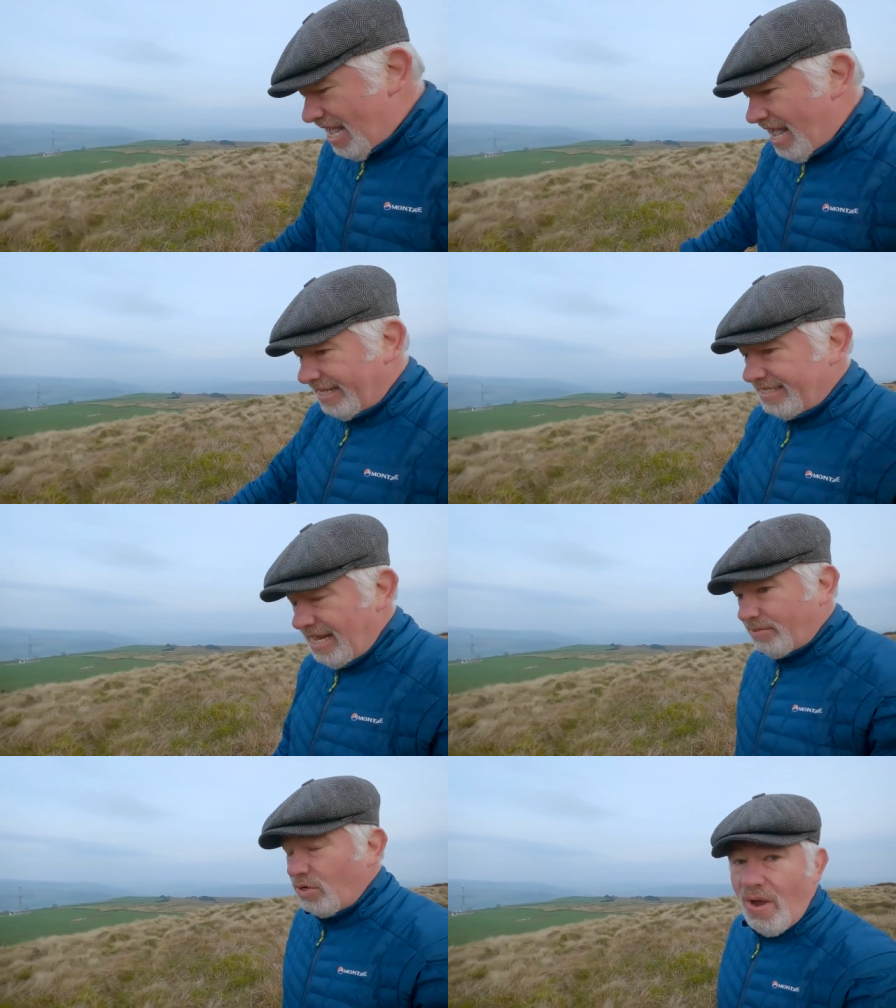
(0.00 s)
Uh,
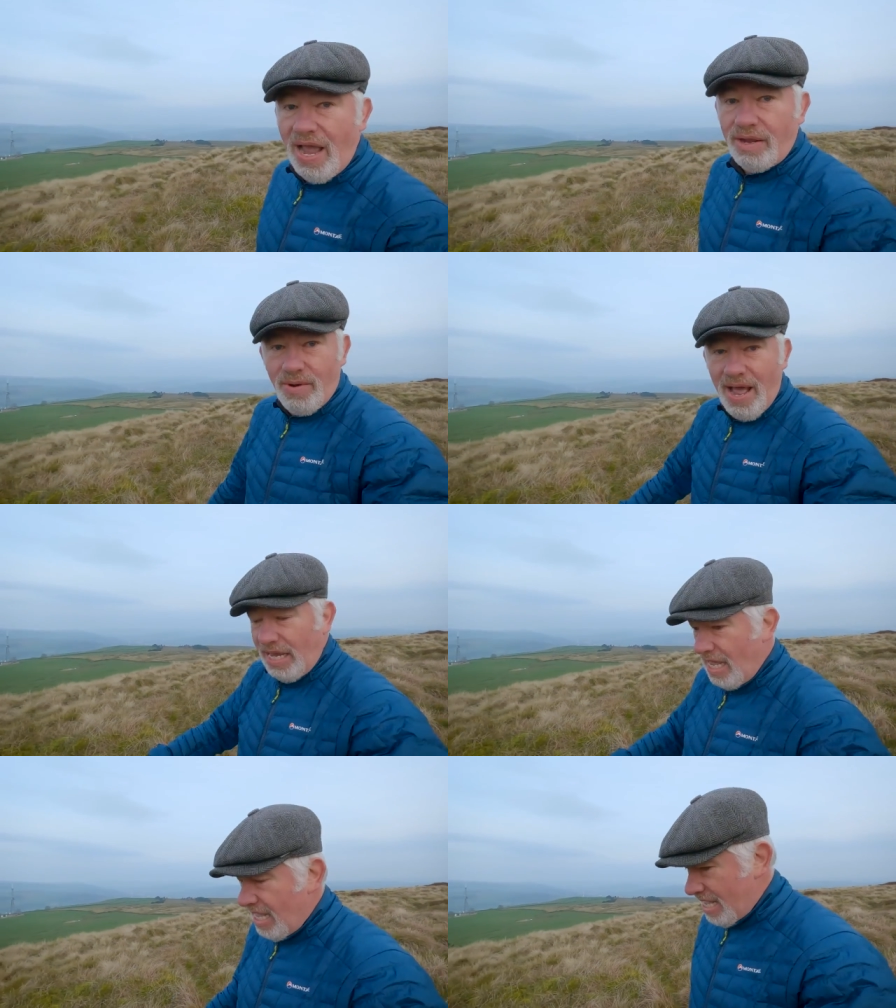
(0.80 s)
slept quite
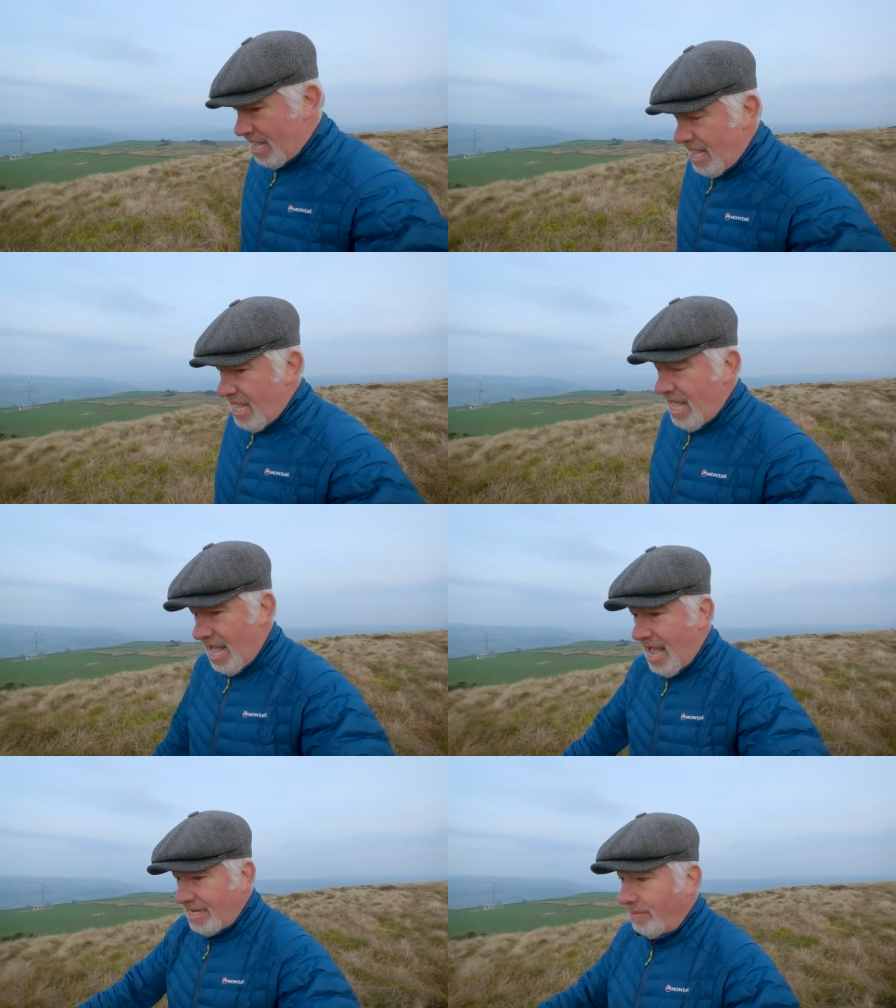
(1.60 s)
well.
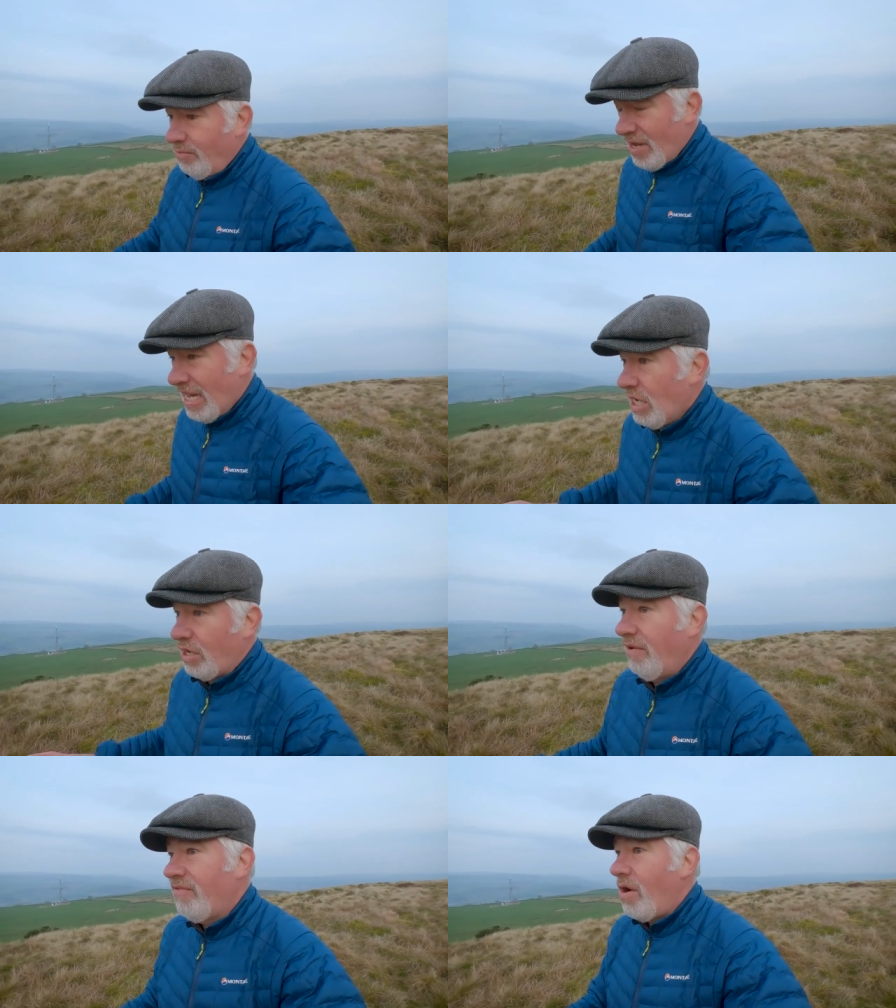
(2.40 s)
And I'm really
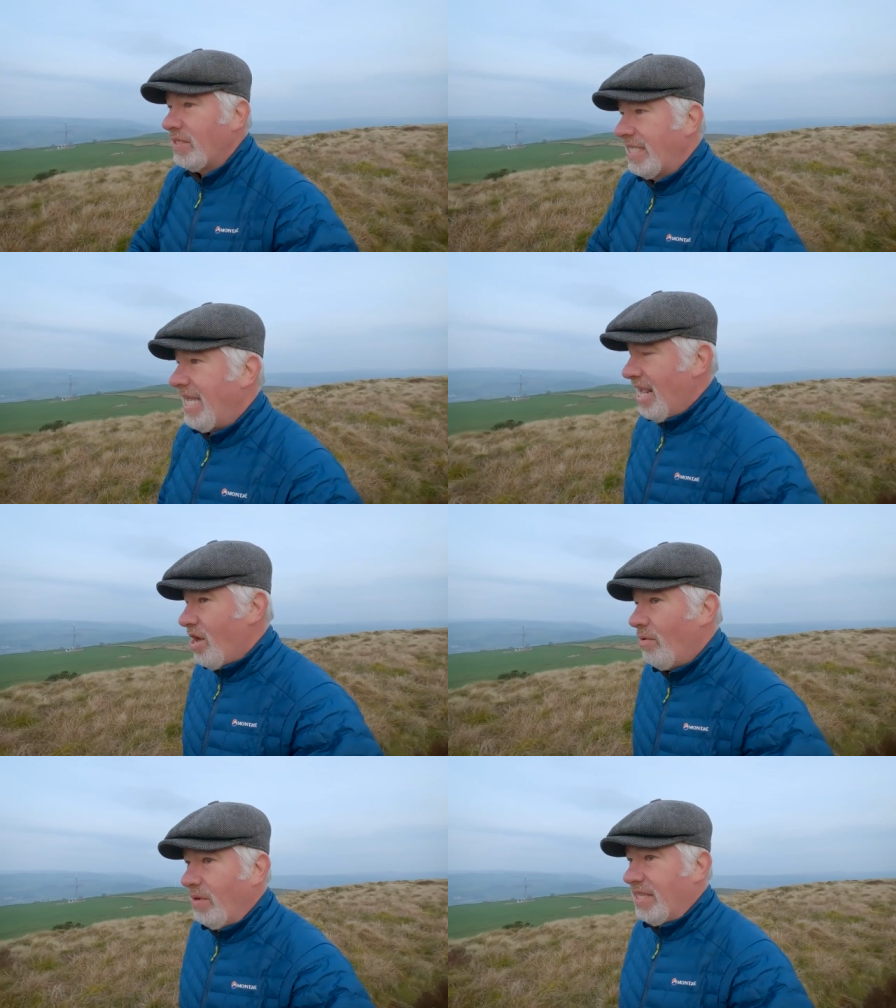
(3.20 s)
looking forward to getting
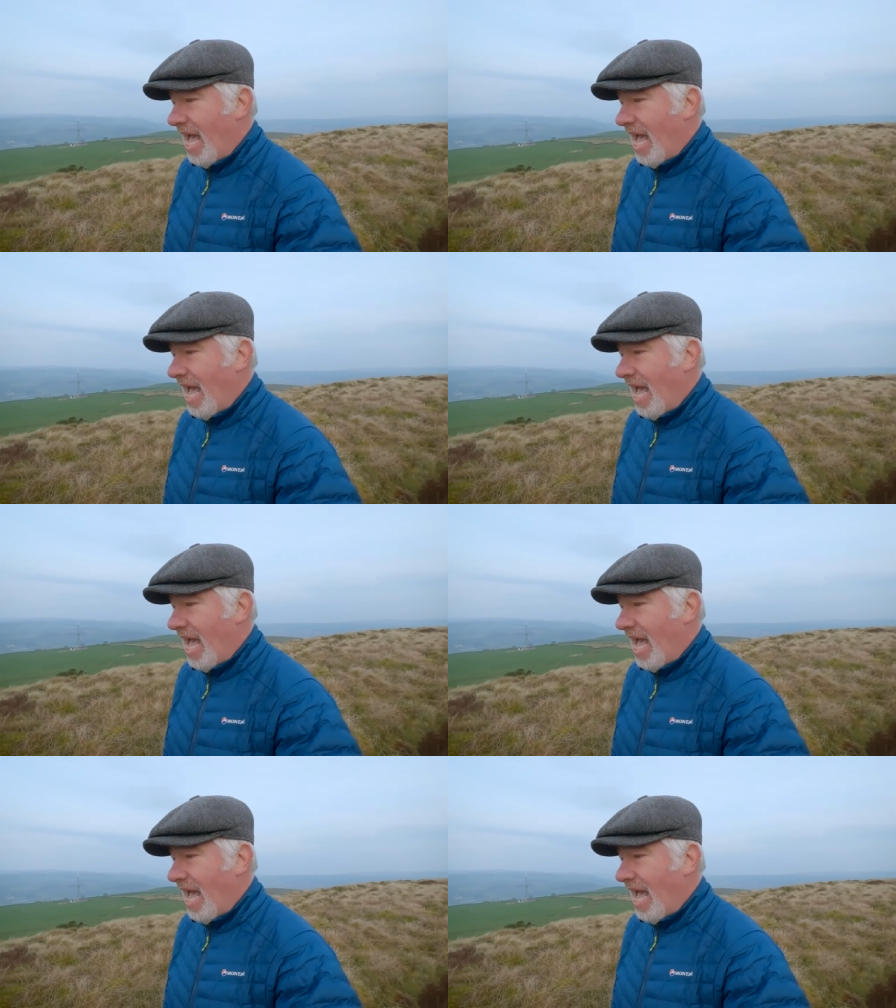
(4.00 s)
on with the